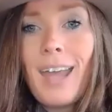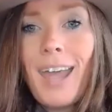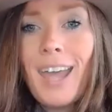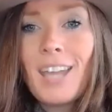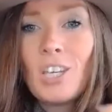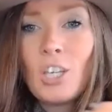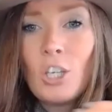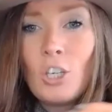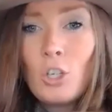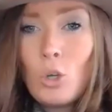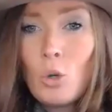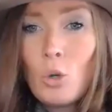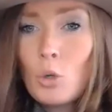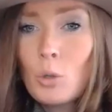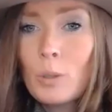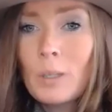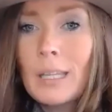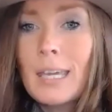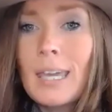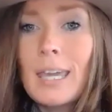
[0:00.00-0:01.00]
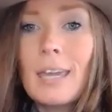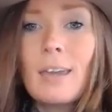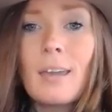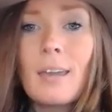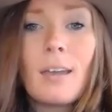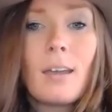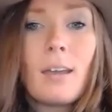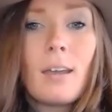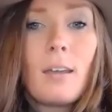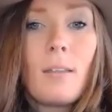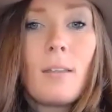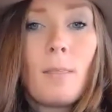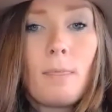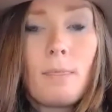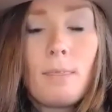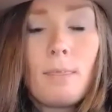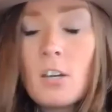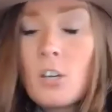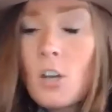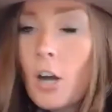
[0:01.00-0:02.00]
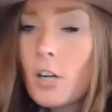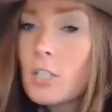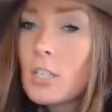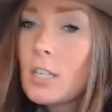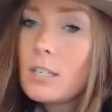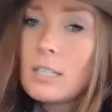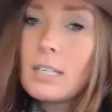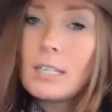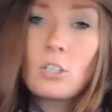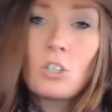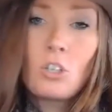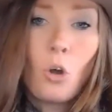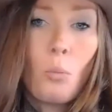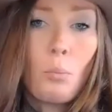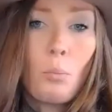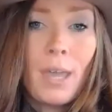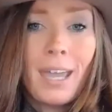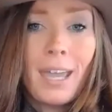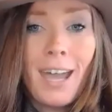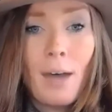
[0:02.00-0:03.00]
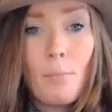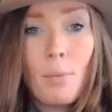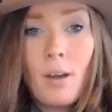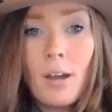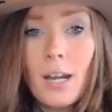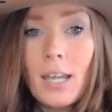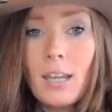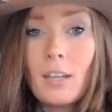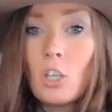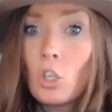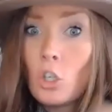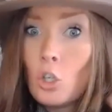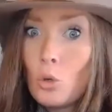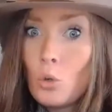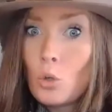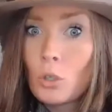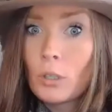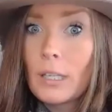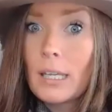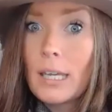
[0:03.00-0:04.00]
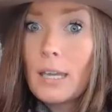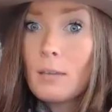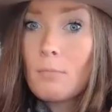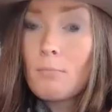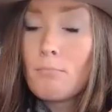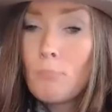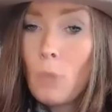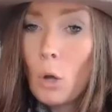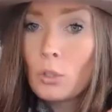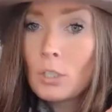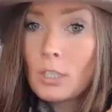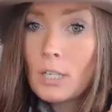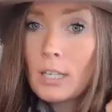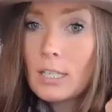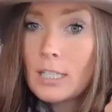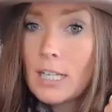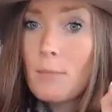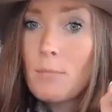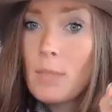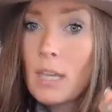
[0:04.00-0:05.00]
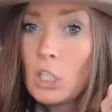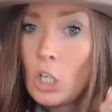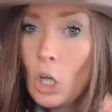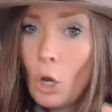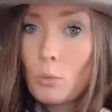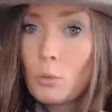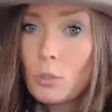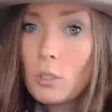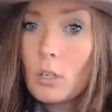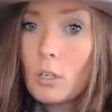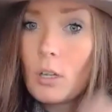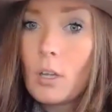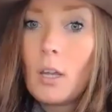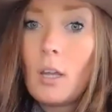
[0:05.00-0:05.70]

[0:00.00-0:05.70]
And usually the narcissists don't pick up on it. Usually, most of the time they don't.